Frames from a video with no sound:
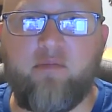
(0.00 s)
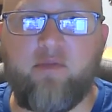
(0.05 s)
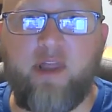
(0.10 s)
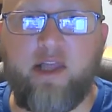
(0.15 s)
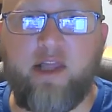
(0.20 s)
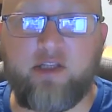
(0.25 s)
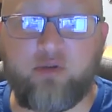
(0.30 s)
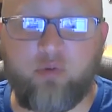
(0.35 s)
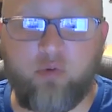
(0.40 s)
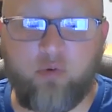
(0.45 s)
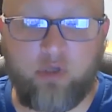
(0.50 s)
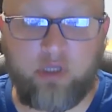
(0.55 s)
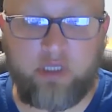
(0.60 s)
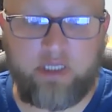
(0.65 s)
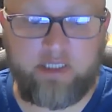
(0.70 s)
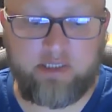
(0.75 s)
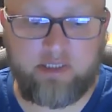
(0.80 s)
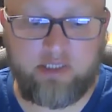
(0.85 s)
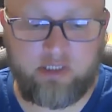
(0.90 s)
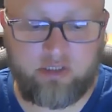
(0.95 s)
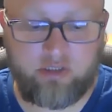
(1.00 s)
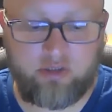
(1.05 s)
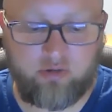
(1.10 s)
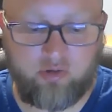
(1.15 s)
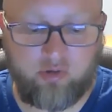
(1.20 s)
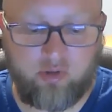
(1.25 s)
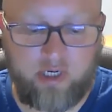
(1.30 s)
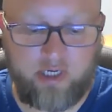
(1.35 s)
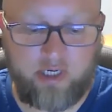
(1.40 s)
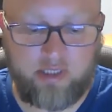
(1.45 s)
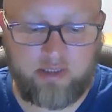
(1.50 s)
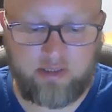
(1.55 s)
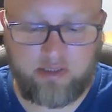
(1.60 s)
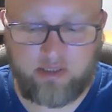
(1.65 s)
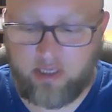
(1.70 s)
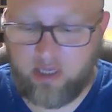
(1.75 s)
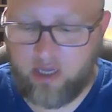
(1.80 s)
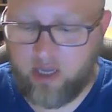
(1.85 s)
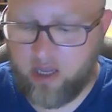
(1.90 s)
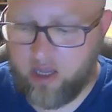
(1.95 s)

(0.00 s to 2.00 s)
That's what leads us to Christ.